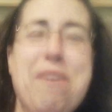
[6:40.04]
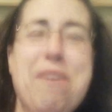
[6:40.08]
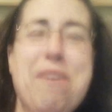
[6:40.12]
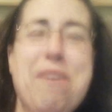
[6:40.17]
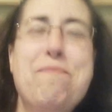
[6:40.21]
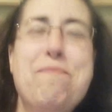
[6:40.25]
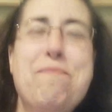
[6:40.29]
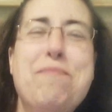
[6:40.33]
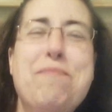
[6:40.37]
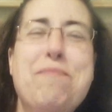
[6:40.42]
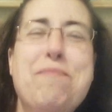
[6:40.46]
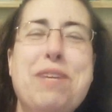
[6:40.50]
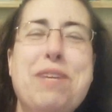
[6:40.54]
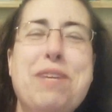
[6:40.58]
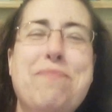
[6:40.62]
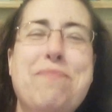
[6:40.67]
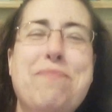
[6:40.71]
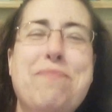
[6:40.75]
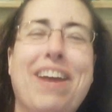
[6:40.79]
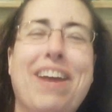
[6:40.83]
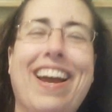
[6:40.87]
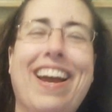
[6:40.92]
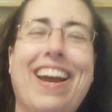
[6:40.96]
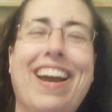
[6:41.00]
Me and
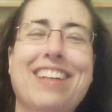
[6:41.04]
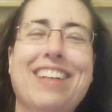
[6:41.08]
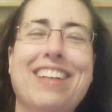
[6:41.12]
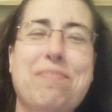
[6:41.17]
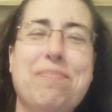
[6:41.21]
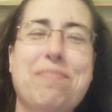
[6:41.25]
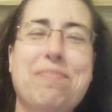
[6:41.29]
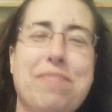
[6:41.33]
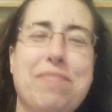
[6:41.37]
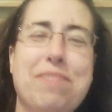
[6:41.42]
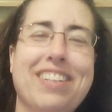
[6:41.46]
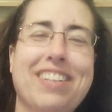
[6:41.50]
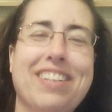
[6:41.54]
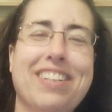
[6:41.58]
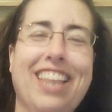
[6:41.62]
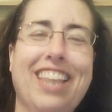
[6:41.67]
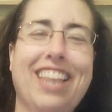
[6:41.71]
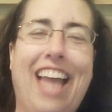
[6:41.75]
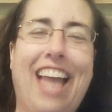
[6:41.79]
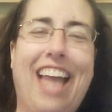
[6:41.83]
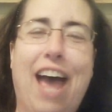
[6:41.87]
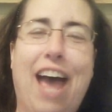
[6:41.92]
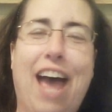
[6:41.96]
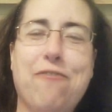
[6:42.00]
my husband
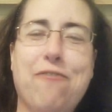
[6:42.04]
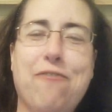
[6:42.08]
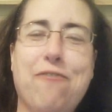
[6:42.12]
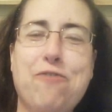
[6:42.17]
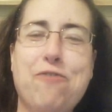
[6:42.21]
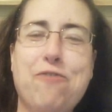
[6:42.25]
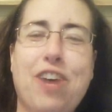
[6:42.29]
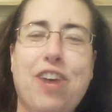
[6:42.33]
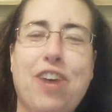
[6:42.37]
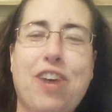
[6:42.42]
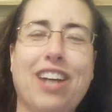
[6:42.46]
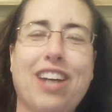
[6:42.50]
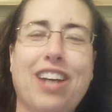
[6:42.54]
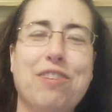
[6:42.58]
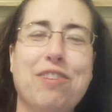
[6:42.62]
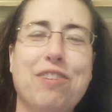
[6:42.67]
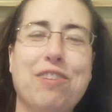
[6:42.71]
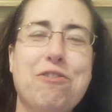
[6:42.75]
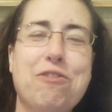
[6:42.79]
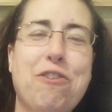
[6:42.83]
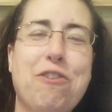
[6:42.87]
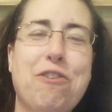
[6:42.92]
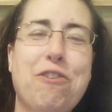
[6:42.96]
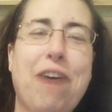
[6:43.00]
laughed for I don't
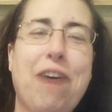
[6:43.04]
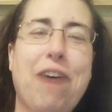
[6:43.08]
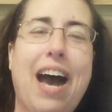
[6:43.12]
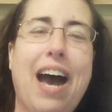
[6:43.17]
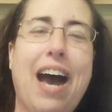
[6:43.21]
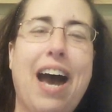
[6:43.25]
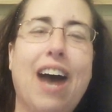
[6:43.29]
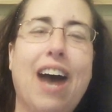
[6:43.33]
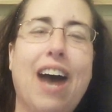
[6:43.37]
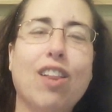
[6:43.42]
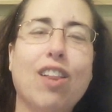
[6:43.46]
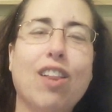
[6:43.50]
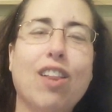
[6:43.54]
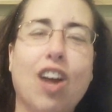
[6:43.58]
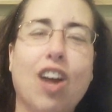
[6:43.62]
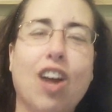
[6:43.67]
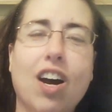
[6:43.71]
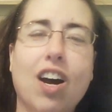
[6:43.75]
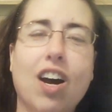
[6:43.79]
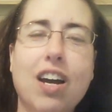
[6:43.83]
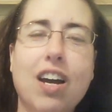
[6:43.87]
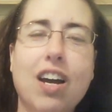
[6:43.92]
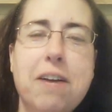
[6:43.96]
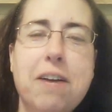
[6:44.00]
know how
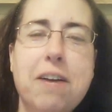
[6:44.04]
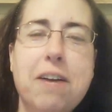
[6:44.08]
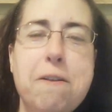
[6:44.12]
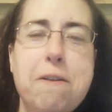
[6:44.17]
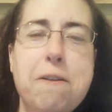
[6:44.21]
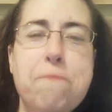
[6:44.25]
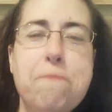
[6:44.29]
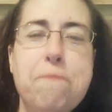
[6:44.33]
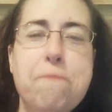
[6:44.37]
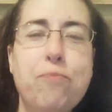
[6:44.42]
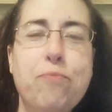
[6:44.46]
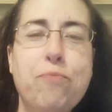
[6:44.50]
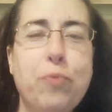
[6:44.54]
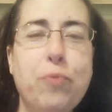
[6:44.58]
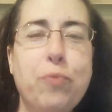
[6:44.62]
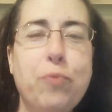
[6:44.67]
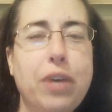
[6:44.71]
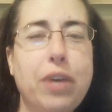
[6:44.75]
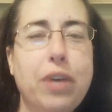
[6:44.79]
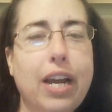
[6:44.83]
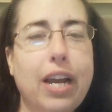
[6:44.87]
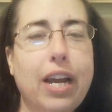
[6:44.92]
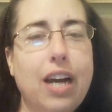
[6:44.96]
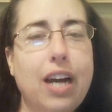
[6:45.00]
long when
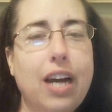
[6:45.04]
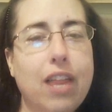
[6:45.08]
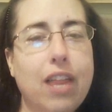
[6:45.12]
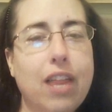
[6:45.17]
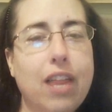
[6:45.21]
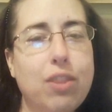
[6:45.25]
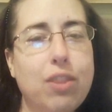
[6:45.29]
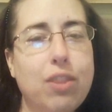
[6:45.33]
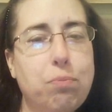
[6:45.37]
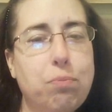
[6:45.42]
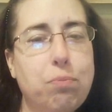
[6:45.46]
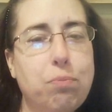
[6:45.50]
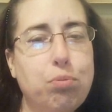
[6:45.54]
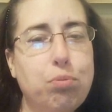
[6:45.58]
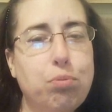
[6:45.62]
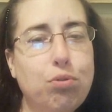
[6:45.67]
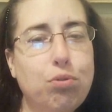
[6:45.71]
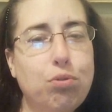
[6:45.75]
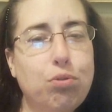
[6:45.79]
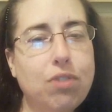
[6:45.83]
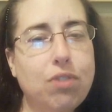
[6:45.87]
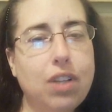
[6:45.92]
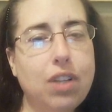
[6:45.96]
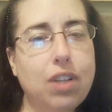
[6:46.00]
I got in the
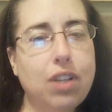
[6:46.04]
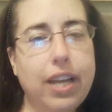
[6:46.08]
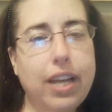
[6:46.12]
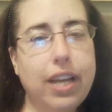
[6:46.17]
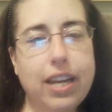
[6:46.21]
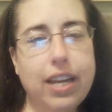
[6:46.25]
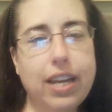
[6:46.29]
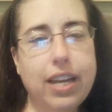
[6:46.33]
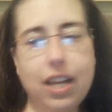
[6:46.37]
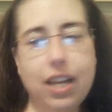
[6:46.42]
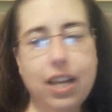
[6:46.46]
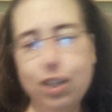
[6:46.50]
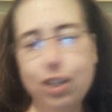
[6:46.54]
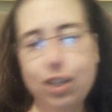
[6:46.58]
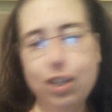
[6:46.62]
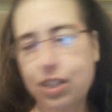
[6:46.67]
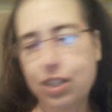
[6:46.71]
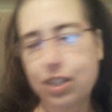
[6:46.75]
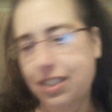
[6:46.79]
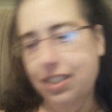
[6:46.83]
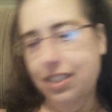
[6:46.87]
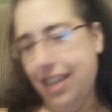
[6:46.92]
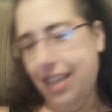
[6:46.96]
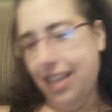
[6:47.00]
pool and I
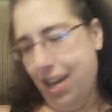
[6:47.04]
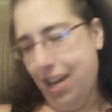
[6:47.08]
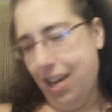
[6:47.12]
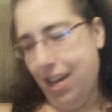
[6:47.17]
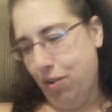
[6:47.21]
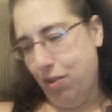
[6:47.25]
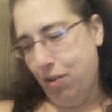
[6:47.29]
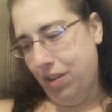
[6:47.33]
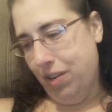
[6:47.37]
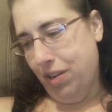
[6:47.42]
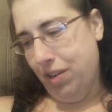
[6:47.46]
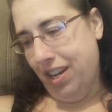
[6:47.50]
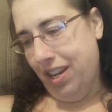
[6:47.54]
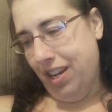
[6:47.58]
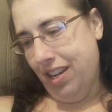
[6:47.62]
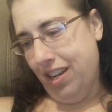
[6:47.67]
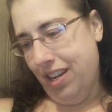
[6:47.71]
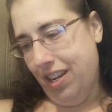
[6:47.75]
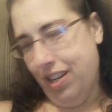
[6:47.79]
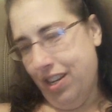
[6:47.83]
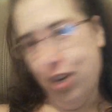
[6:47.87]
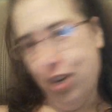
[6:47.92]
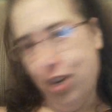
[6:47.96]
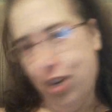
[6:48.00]
looked down, and
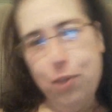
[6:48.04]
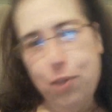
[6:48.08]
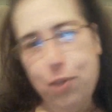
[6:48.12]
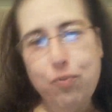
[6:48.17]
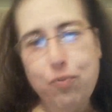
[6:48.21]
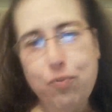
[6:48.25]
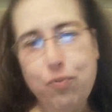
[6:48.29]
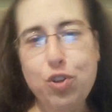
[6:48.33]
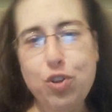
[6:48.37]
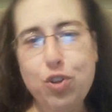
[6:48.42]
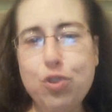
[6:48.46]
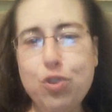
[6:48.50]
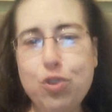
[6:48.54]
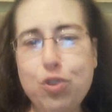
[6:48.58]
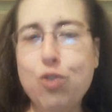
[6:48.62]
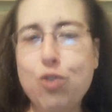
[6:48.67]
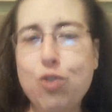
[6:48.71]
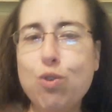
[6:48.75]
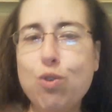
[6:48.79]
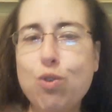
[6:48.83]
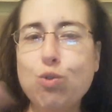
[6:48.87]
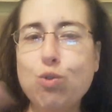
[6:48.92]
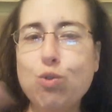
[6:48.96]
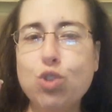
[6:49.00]
you know
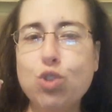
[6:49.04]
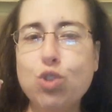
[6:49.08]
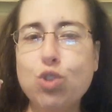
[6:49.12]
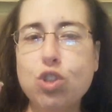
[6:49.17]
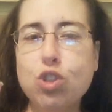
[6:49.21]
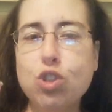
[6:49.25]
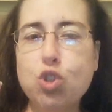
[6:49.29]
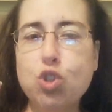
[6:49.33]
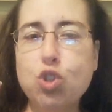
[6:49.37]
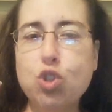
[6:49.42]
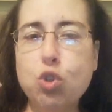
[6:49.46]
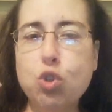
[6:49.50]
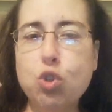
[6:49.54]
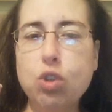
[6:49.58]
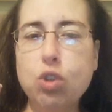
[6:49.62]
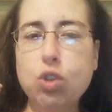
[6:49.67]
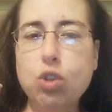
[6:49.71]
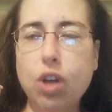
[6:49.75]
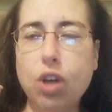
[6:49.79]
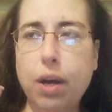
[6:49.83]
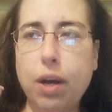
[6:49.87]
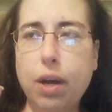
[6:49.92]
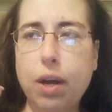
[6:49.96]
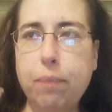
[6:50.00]
those,
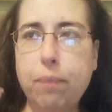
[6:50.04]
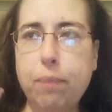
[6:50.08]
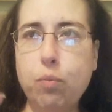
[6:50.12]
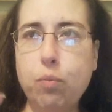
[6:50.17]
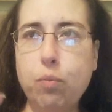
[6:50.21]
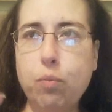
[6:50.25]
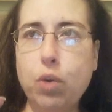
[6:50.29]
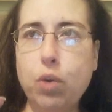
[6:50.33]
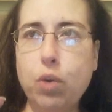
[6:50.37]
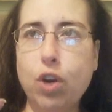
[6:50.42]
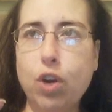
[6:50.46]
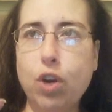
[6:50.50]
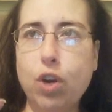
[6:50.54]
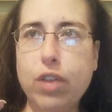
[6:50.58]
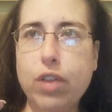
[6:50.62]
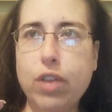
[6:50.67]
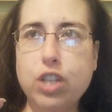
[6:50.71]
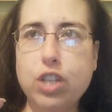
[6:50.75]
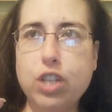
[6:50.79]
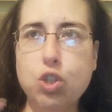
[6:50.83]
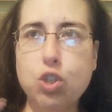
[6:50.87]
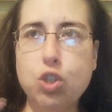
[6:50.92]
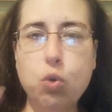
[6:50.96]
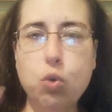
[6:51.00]
what are they,
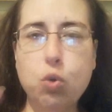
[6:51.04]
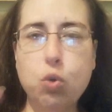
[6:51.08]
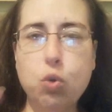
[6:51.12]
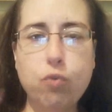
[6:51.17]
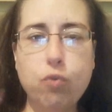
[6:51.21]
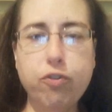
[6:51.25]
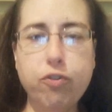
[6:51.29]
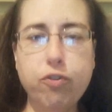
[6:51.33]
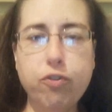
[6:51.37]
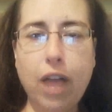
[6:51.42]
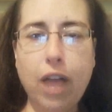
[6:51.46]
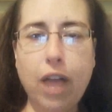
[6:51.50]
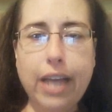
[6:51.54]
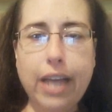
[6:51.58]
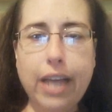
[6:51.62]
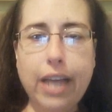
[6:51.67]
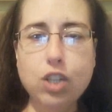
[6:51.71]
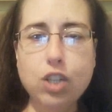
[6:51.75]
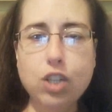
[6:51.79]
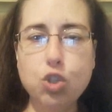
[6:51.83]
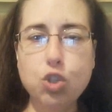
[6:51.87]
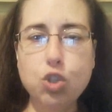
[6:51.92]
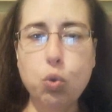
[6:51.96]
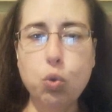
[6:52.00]
flying
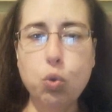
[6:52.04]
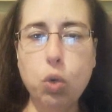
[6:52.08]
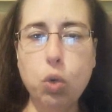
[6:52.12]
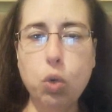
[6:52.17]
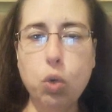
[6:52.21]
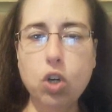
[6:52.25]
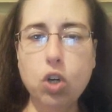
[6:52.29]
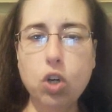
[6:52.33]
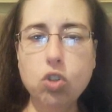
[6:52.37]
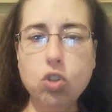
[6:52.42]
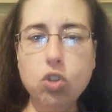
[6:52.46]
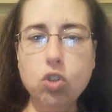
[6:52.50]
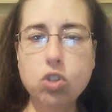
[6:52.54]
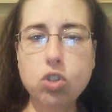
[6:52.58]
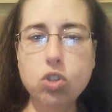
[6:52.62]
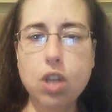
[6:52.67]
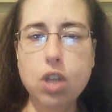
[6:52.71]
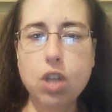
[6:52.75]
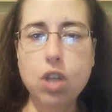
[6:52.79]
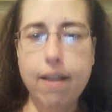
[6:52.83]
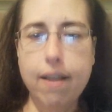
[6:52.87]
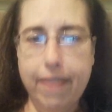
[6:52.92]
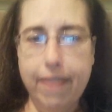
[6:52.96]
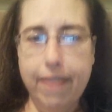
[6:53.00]
squirrels
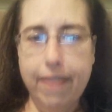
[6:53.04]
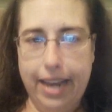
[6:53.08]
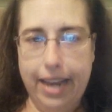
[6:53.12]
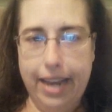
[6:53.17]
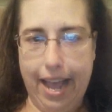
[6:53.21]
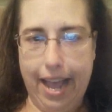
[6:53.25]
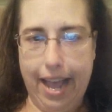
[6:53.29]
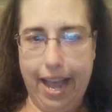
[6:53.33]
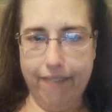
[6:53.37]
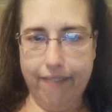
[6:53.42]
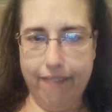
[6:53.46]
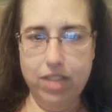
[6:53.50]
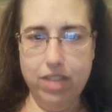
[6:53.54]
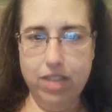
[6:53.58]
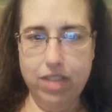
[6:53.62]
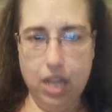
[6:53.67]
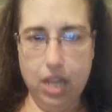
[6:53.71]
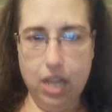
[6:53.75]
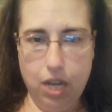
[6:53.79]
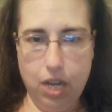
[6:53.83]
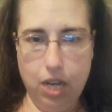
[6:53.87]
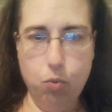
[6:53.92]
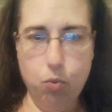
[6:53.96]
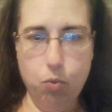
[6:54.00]
that have the
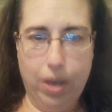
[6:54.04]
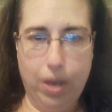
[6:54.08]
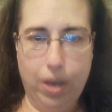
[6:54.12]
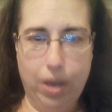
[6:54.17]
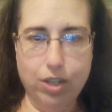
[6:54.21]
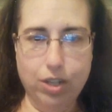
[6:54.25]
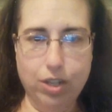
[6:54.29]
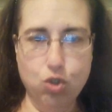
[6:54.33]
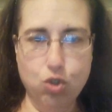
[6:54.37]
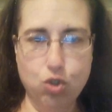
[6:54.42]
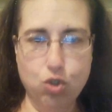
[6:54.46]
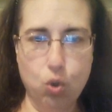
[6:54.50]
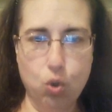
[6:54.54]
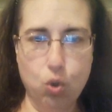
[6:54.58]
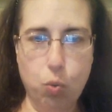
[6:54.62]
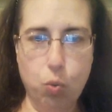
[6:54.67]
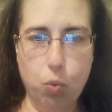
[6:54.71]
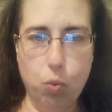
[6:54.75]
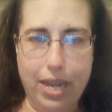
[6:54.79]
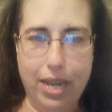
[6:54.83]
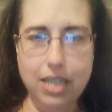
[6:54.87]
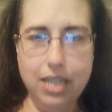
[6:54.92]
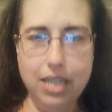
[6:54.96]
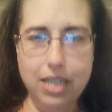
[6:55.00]
extra
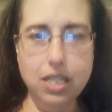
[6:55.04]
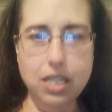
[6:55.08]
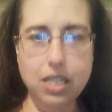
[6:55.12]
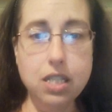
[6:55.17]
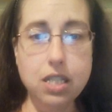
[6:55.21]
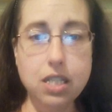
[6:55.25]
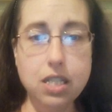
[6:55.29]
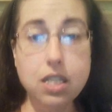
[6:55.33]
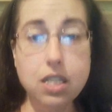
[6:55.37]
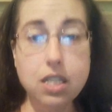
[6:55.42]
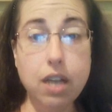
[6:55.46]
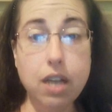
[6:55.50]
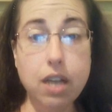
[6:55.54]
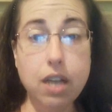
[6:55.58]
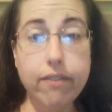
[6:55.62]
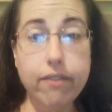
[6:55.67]
wings and stuff?